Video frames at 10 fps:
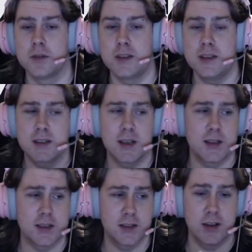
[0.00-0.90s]
These
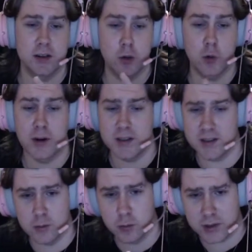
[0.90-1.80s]
guys have had quite
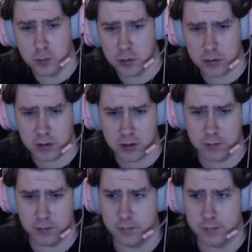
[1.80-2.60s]
the rework,